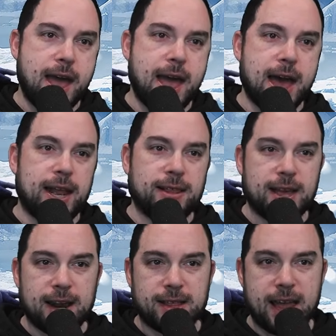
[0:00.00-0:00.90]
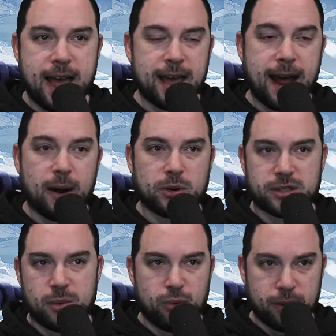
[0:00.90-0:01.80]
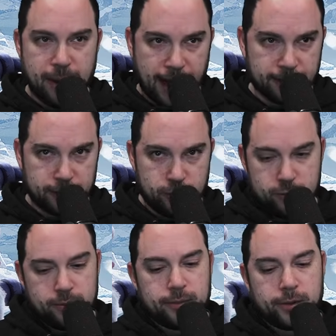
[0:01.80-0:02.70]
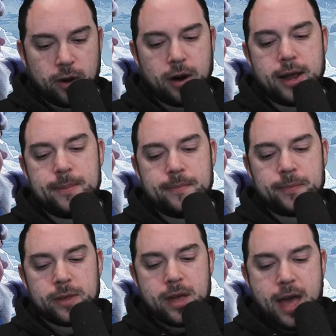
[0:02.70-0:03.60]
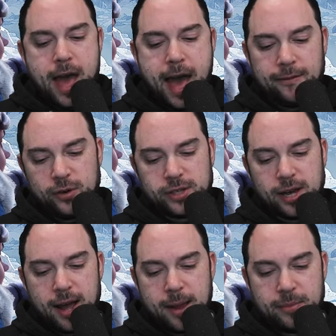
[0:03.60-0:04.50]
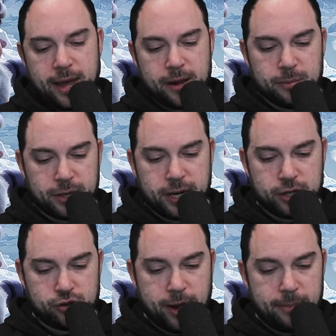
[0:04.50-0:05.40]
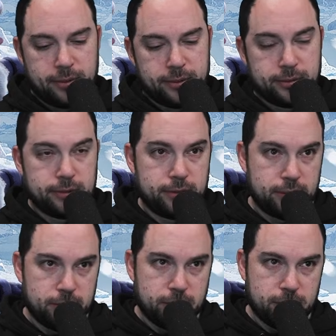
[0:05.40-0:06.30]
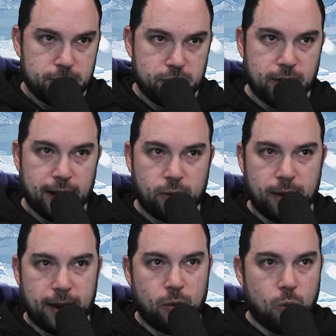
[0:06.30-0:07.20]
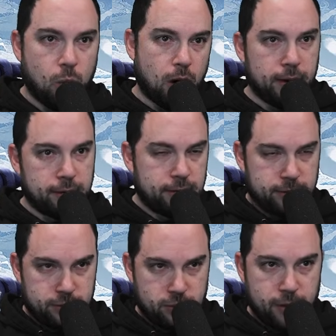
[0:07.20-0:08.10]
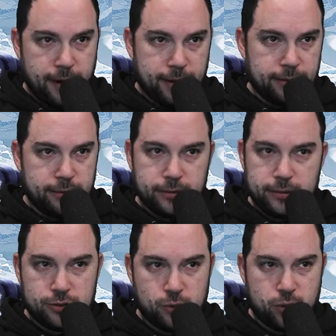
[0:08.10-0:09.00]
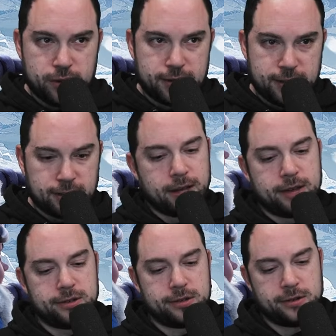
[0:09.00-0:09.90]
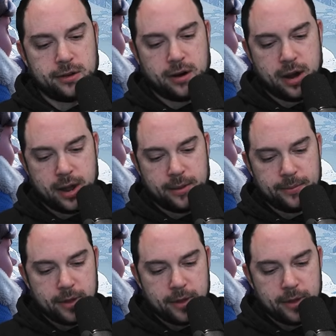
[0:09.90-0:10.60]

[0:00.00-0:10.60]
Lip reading: and at the end of the 8 hours, they bring back loot, all right? Every time they complete a trip, you get credit, 1 credit towards this list, all right?